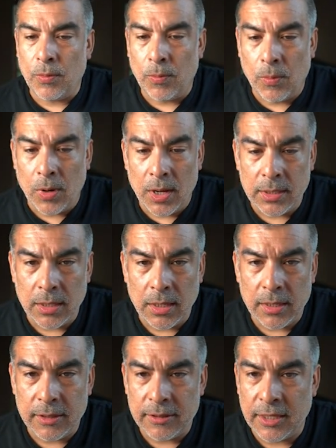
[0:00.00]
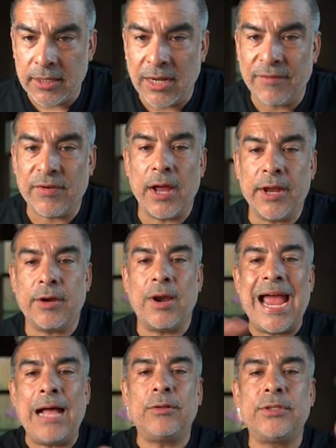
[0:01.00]
one thing that I've got here,
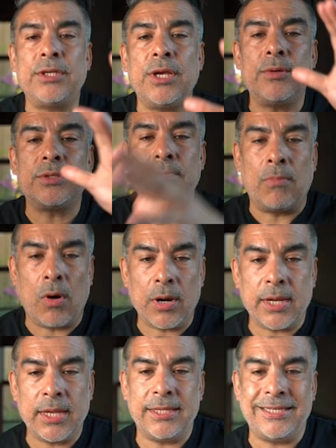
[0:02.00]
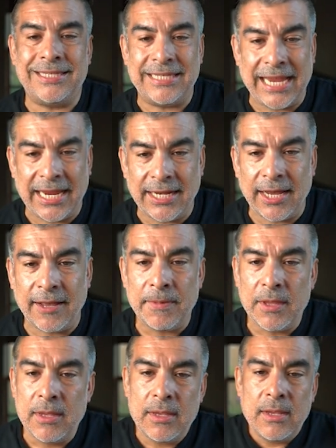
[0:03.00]
Altos market data.
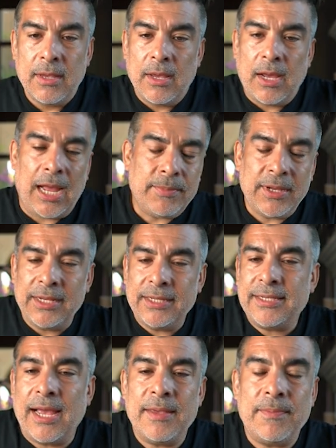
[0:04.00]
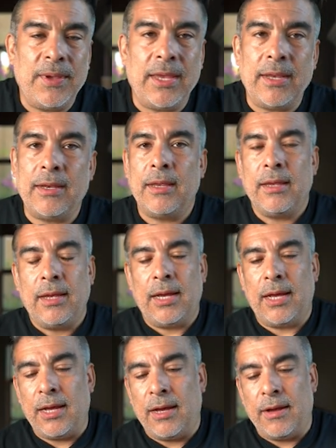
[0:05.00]
I'm going to type in
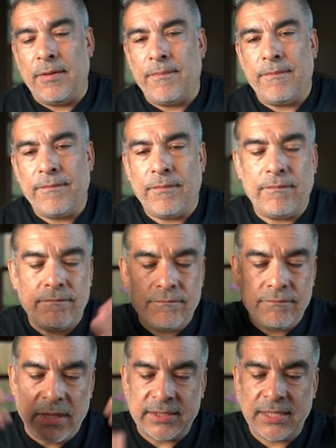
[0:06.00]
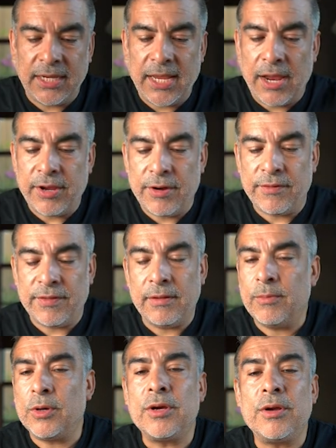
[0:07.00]
a city out here,
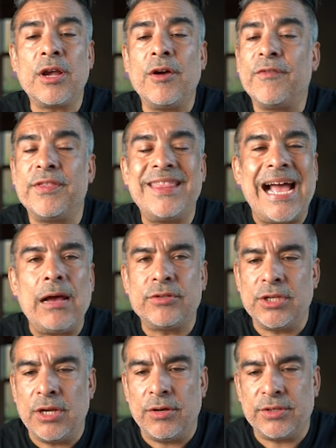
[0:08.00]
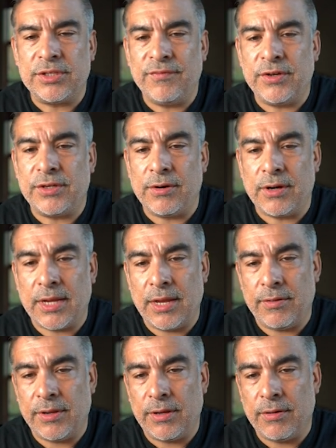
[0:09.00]
and we're going to go for Thousand Oaks in Ventura
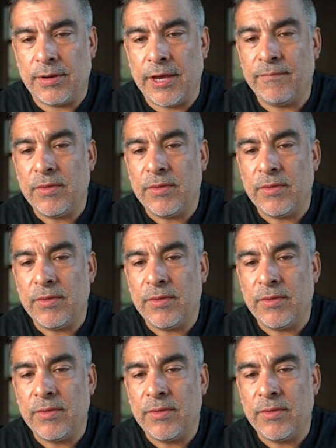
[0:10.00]
County, okay?